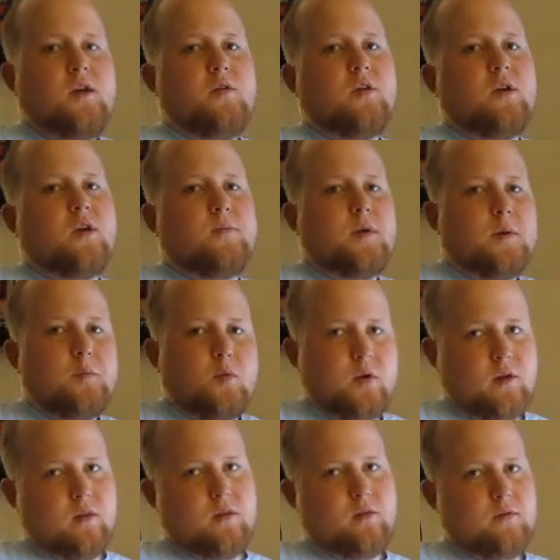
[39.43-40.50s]
you could come up
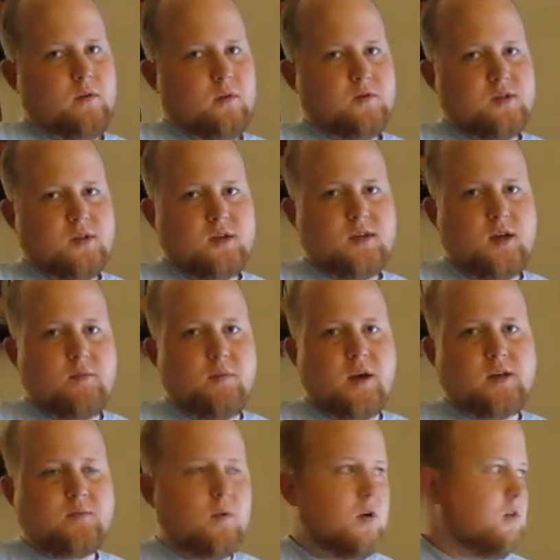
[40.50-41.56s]
with using the same
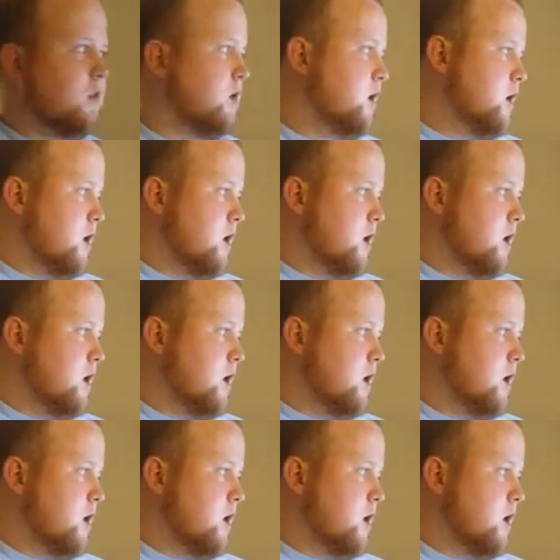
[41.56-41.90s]
base malt.